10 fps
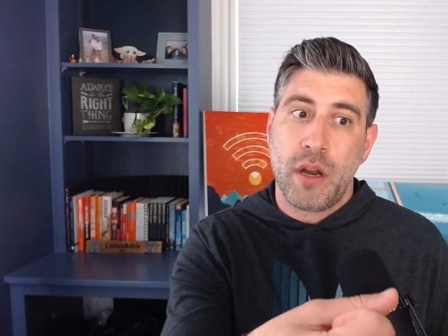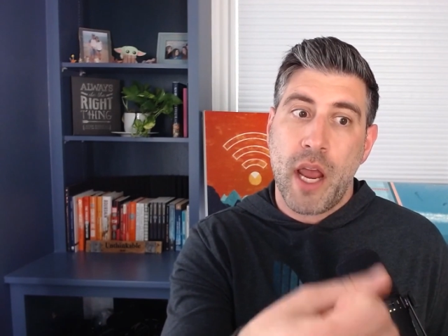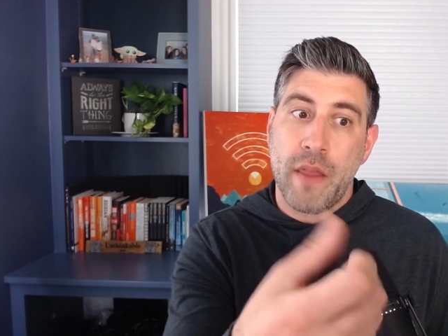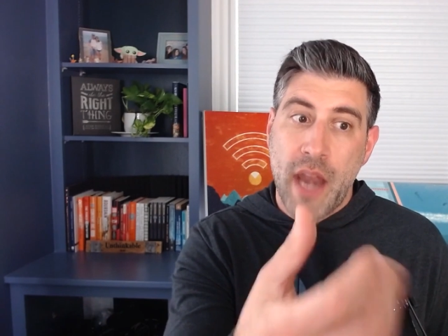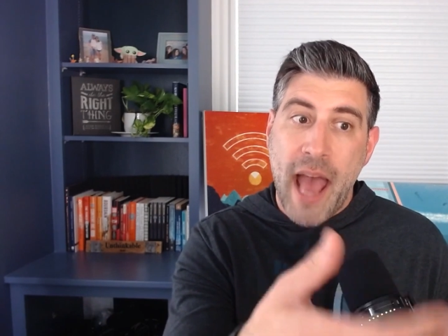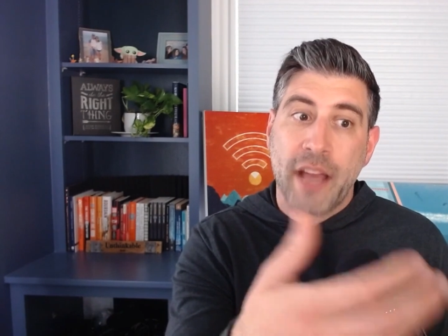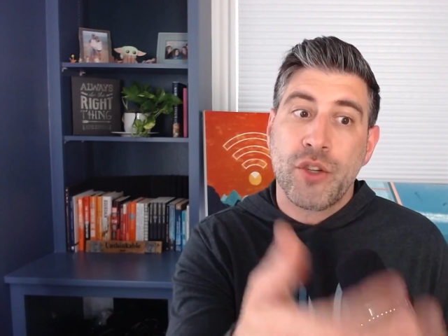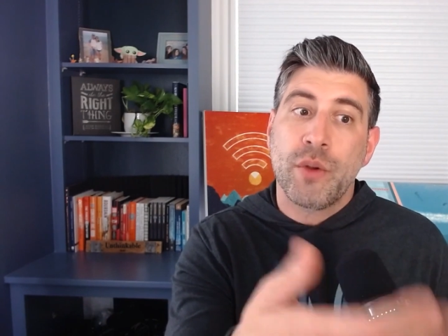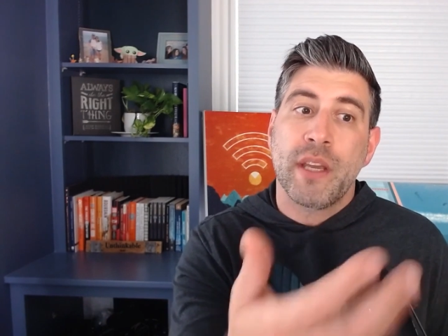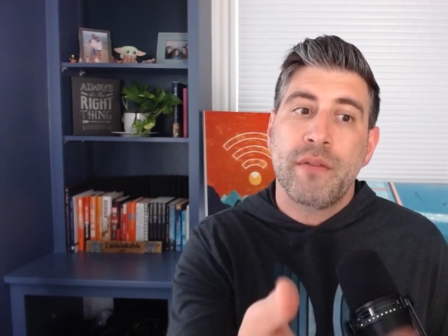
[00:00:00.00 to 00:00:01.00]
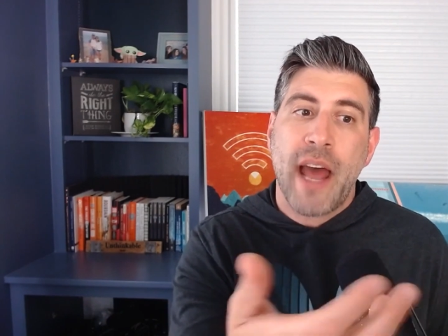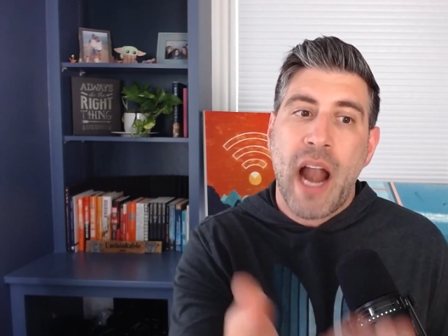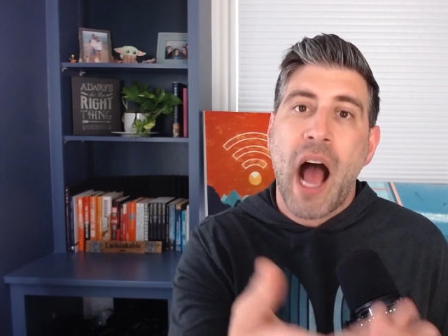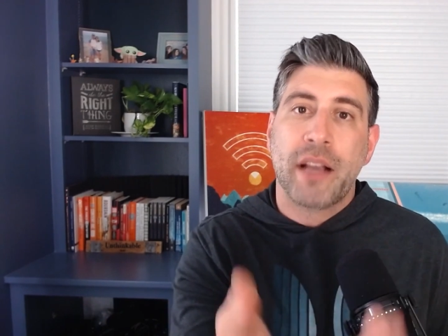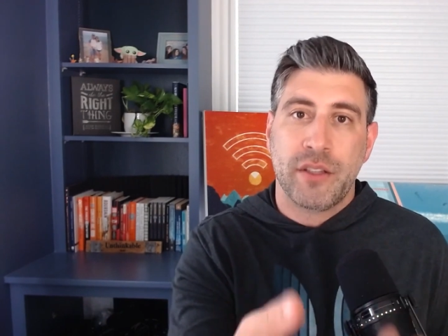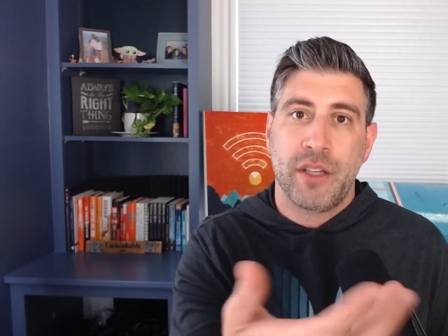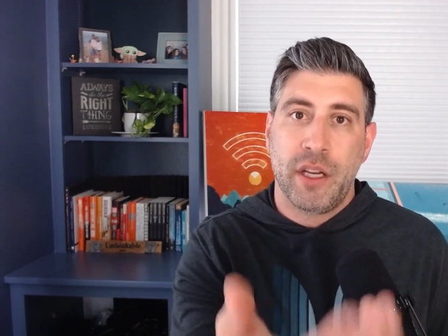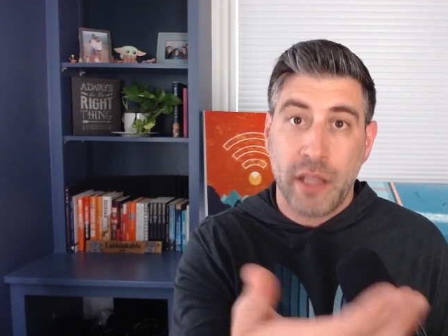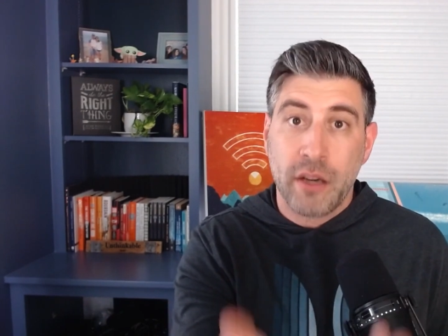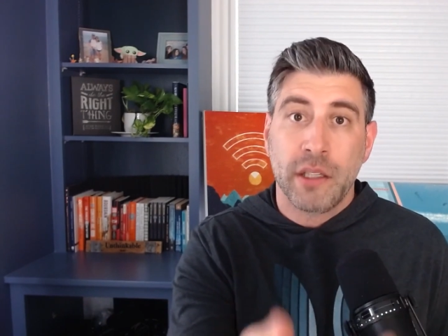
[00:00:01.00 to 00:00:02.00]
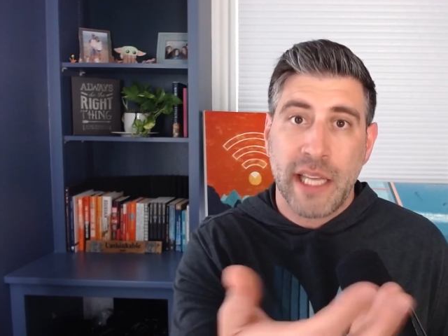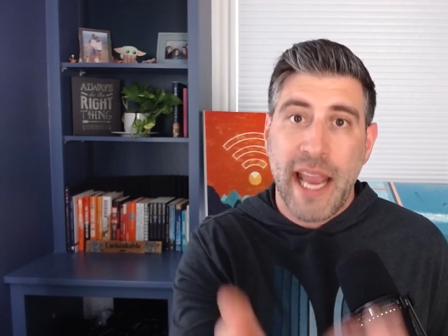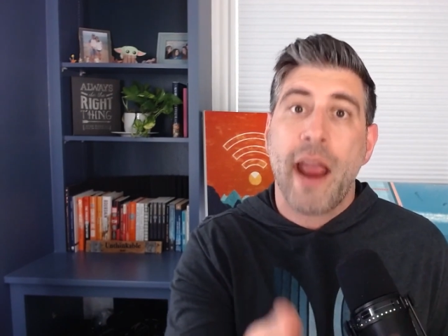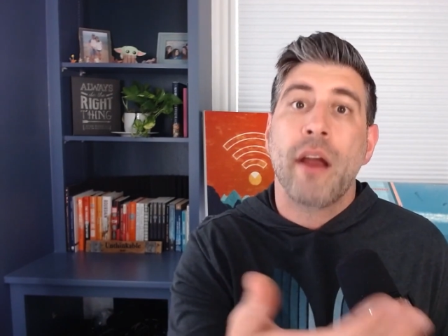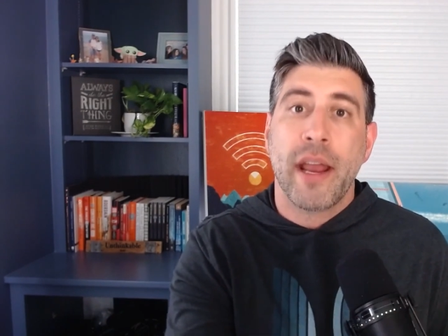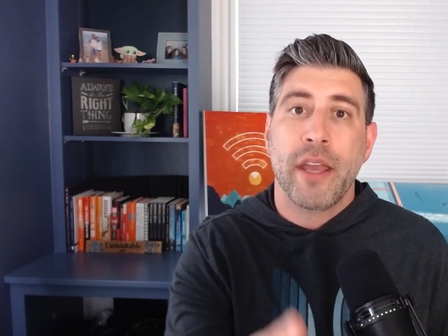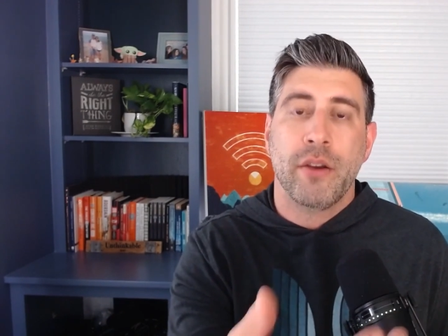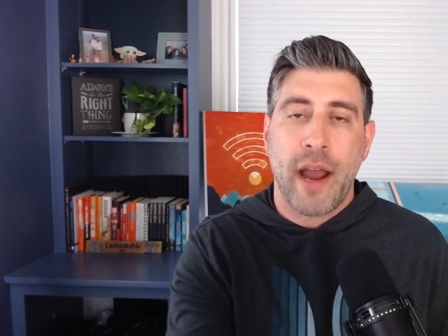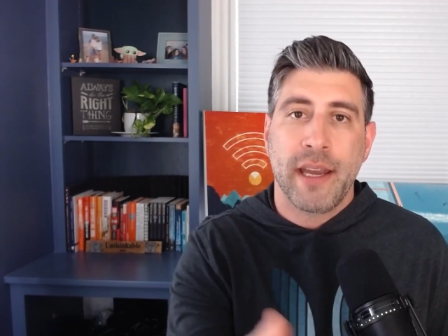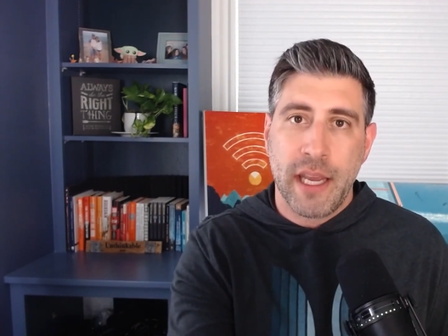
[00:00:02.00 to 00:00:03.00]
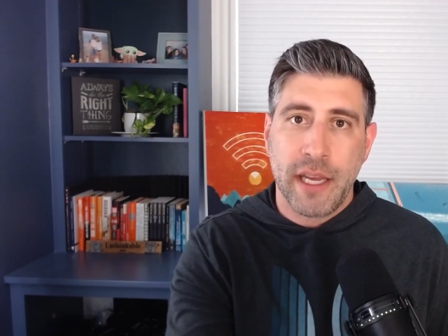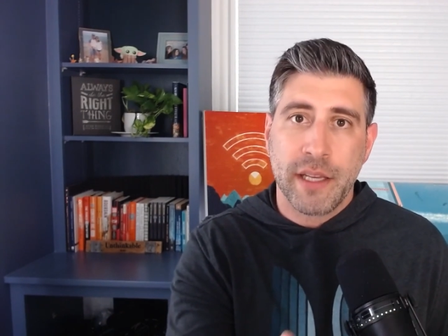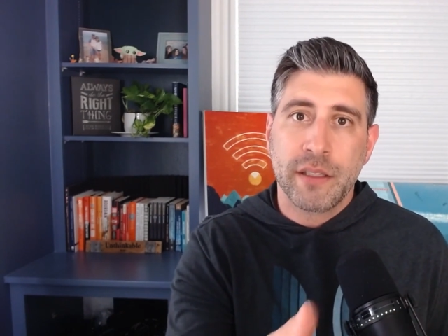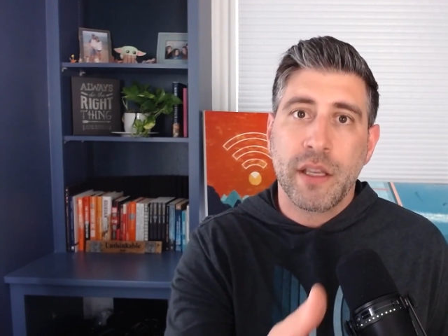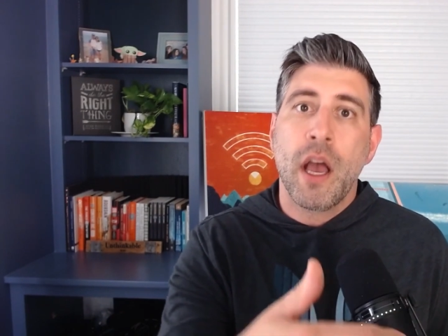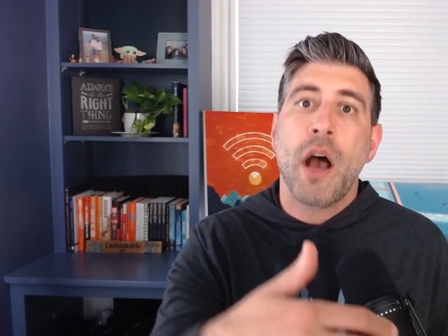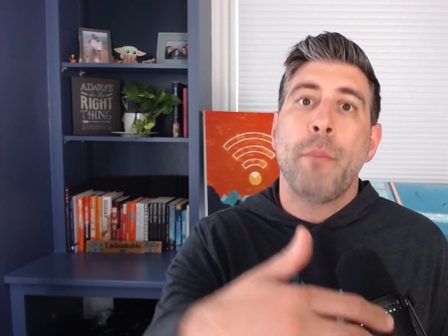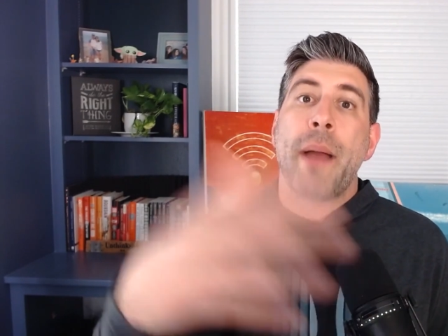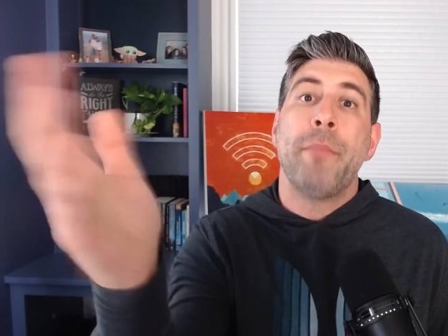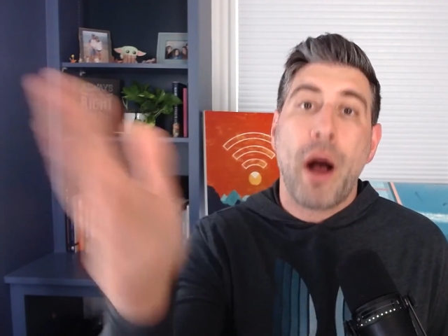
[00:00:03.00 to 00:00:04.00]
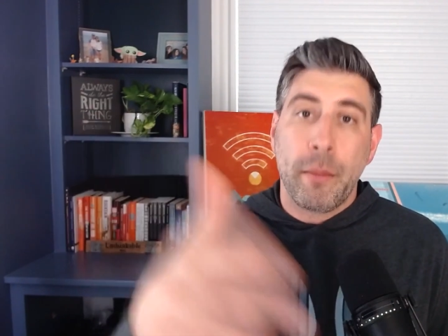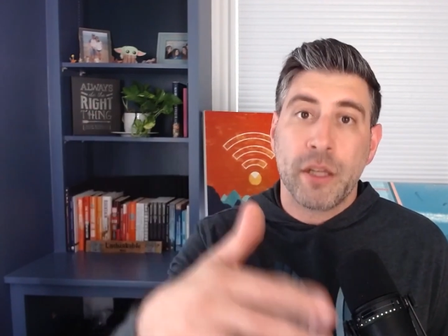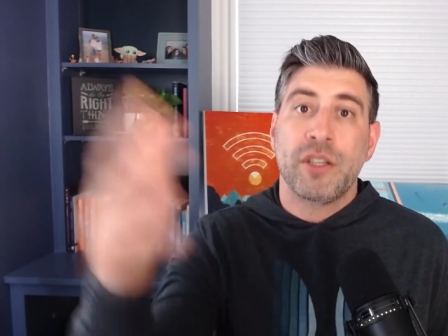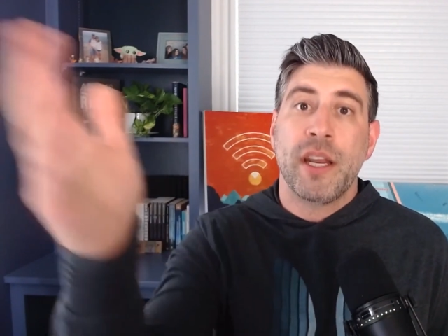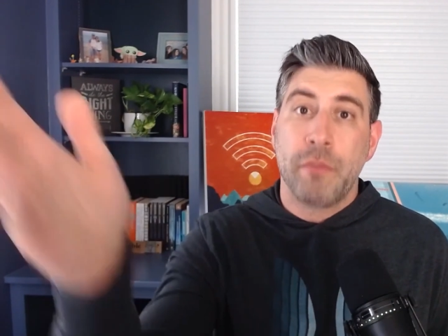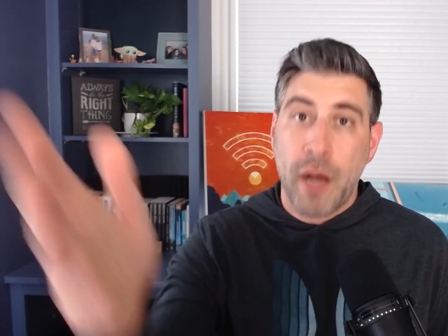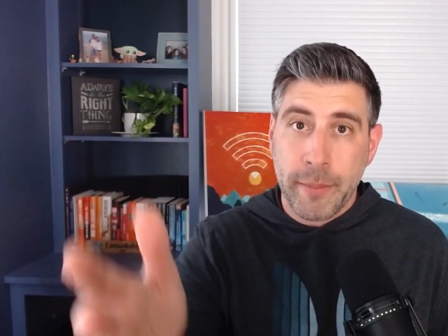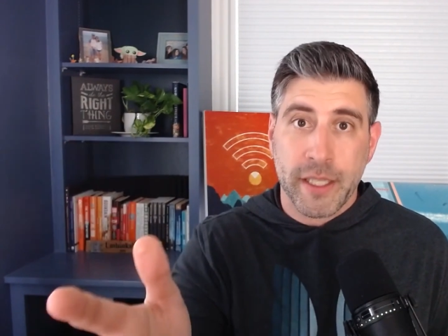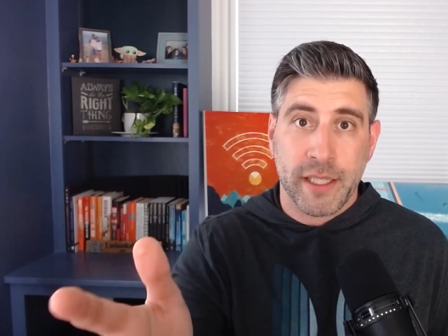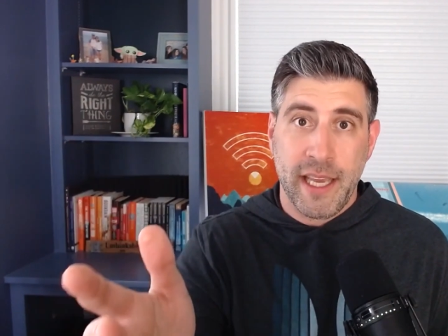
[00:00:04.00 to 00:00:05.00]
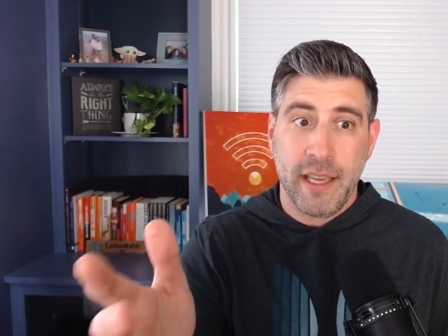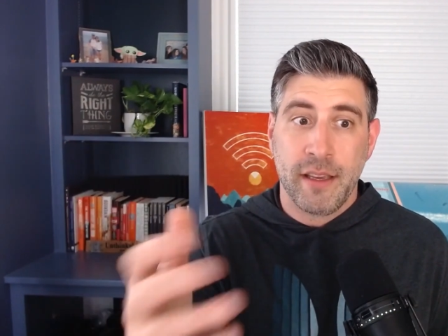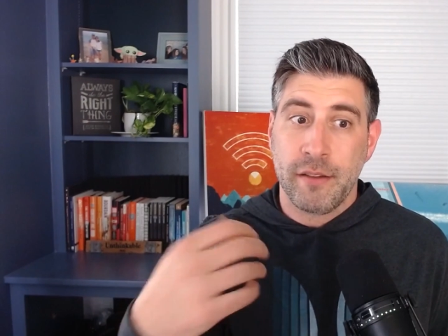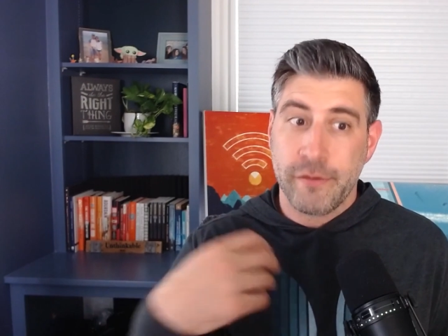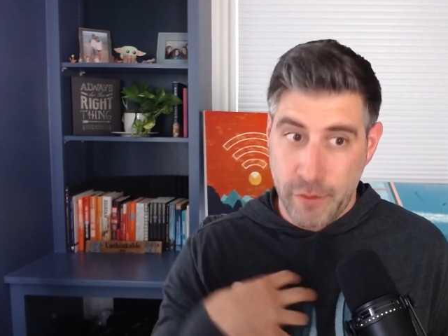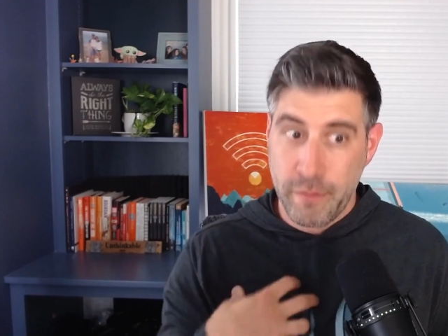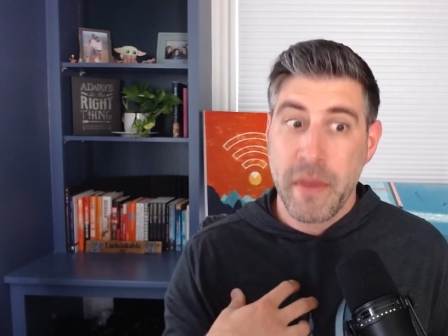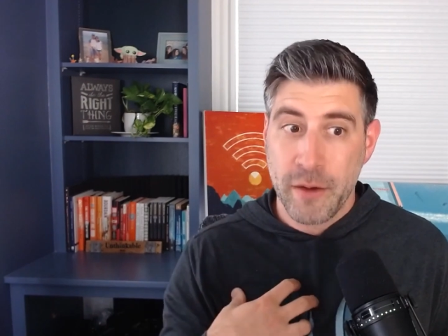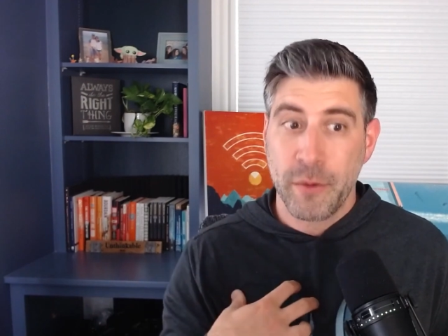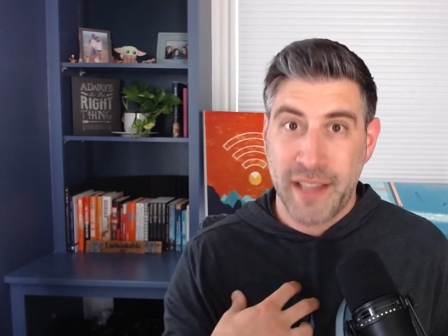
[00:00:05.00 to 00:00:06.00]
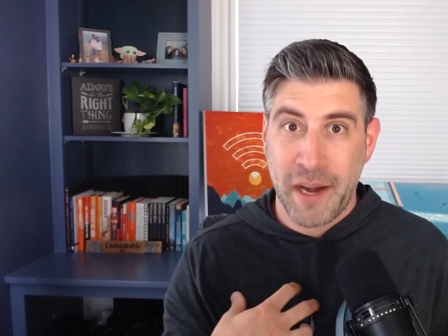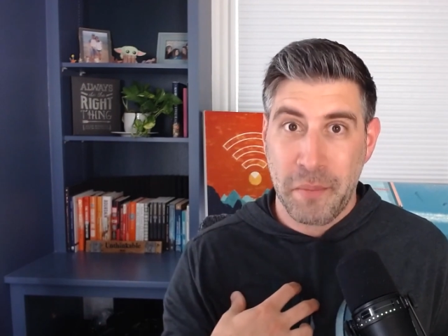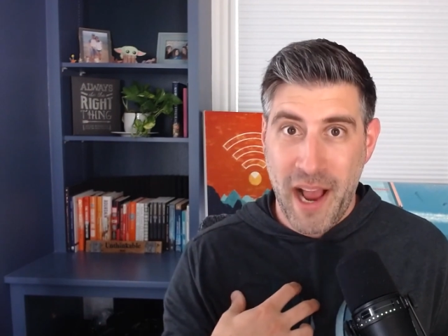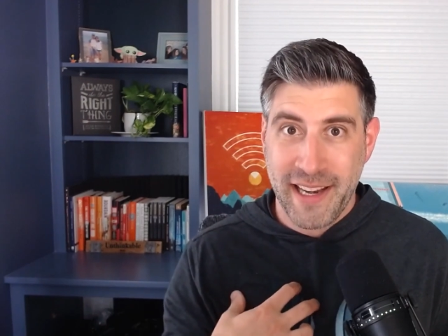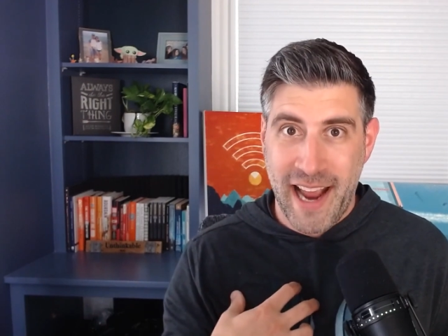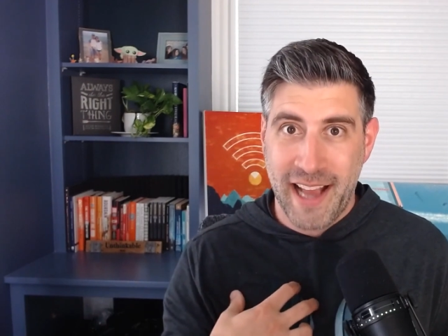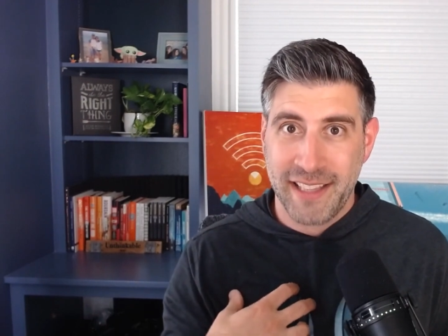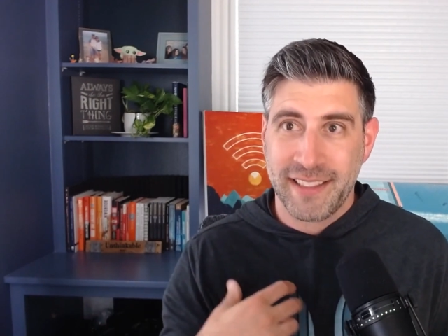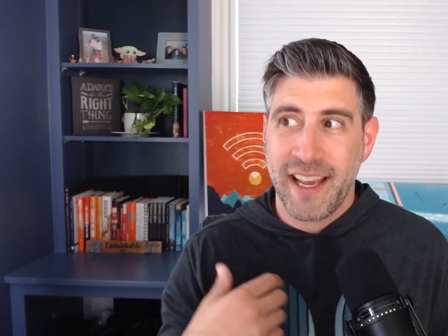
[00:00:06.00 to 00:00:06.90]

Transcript: And then, as you give that oxygen, literally aerate your ideas by publishing publicly. For me, it was on a podcast